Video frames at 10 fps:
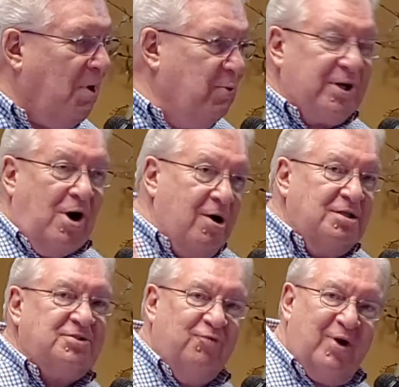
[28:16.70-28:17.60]

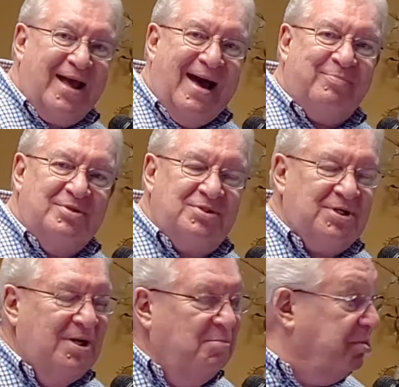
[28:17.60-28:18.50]
Regardless of what happens
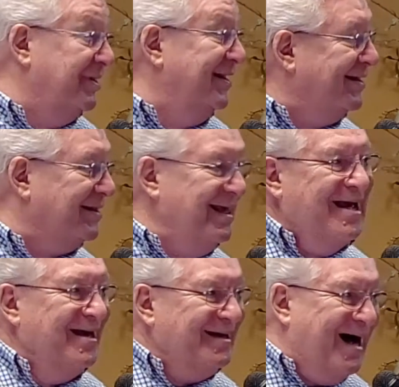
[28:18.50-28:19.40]
politically,
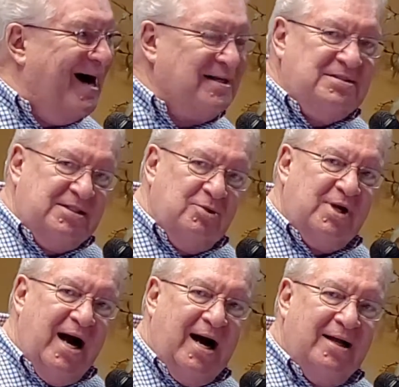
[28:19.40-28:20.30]
God is still
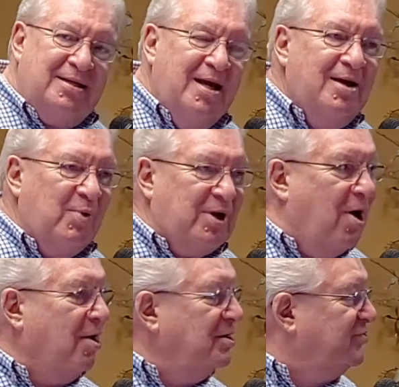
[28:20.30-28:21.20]
God.
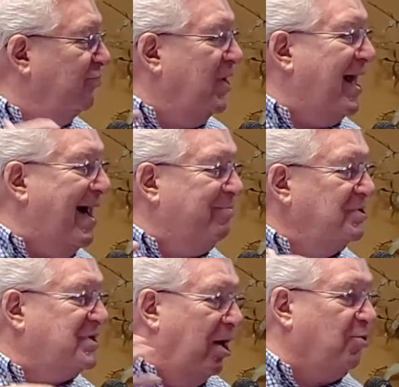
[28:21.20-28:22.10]
Regardless of what
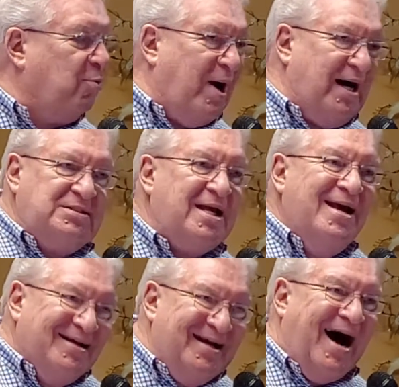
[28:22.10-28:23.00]
happens health-wise,
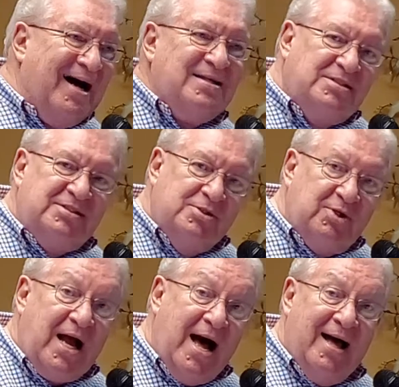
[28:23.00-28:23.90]
God is still
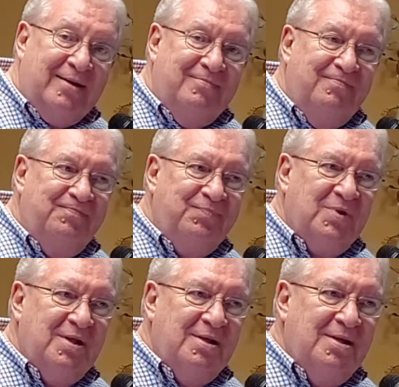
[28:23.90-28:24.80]
God.
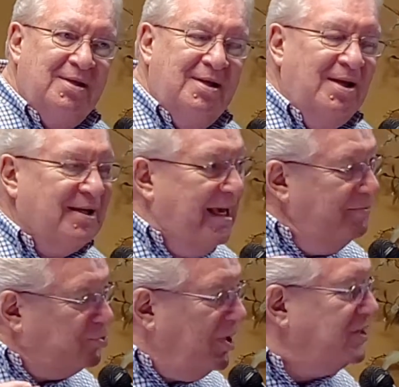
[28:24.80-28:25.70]

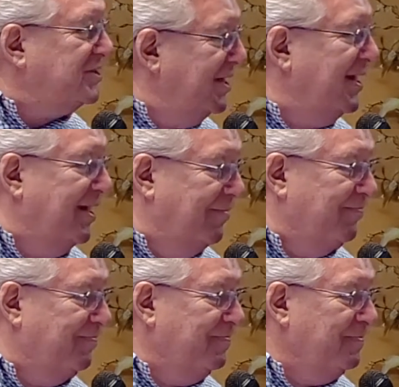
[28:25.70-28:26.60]
Keep trusting him.